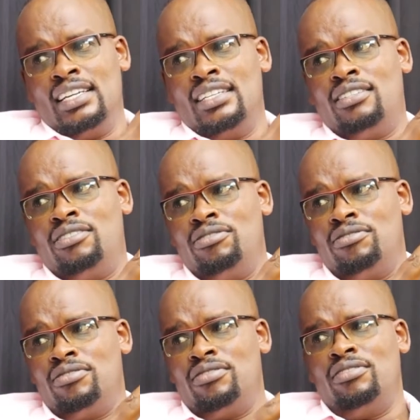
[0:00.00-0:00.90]

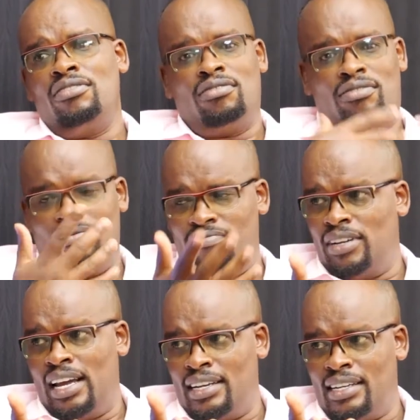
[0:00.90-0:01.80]

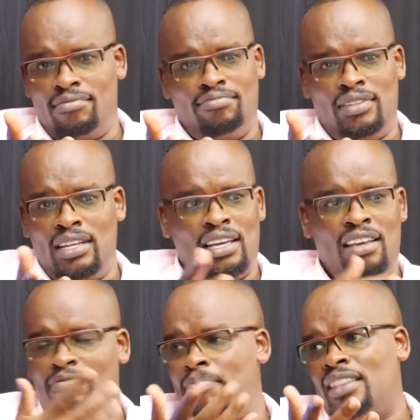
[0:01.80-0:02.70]
And they
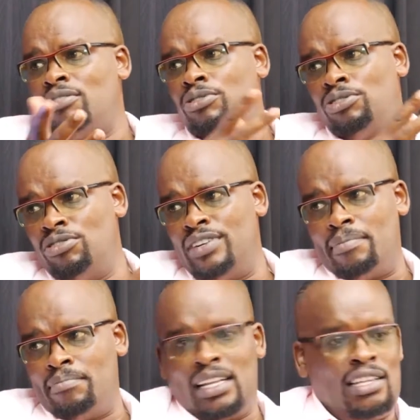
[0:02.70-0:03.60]
give birth to
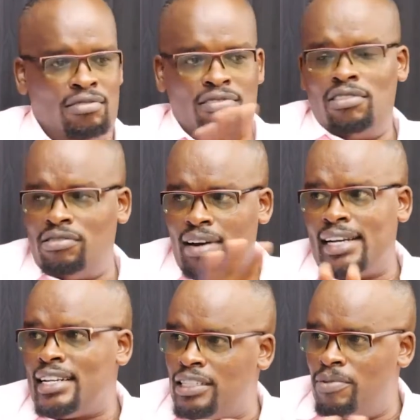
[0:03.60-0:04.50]
children, but they do not
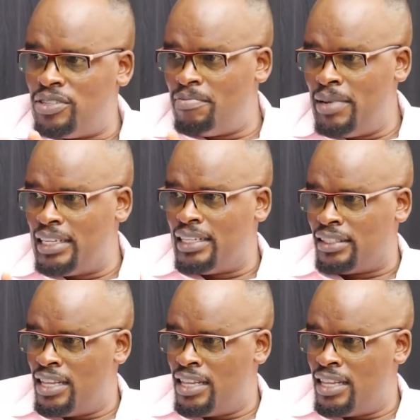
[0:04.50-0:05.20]
want responsibilities.